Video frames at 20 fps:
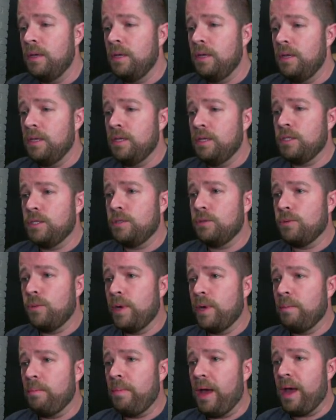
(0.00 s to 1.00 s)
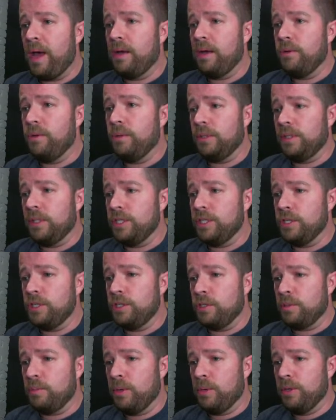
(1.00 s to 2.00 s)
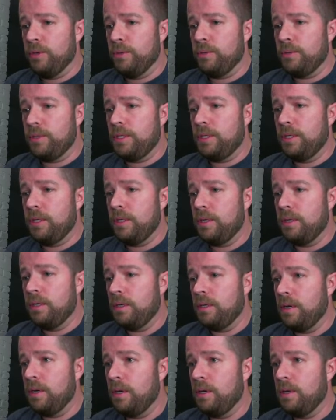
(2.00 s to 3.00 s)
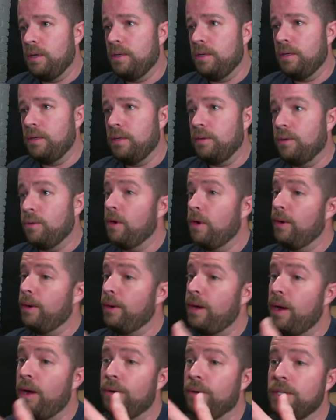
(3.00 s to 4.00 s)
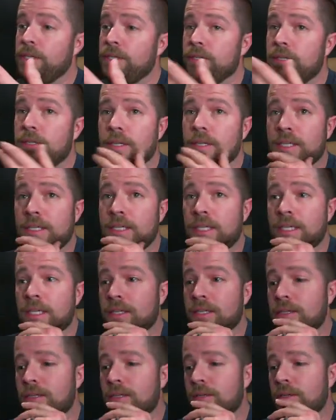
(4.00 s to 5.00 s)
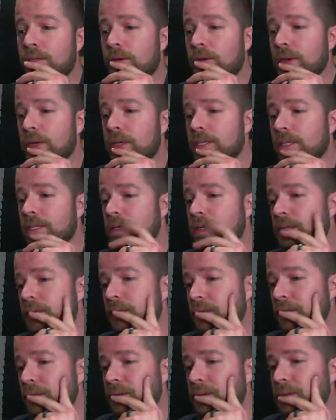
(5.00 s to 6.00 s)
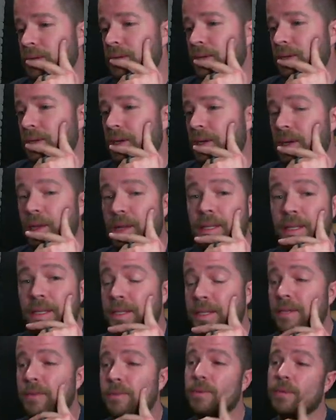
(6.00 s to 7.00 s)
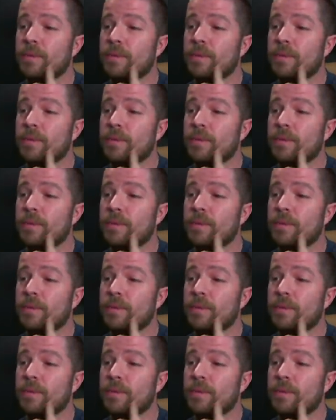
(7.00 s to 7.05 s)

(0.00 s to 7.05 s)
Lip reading: swing back with the Ginger Brute. Wow, he just concedes. Crazy. I didn't really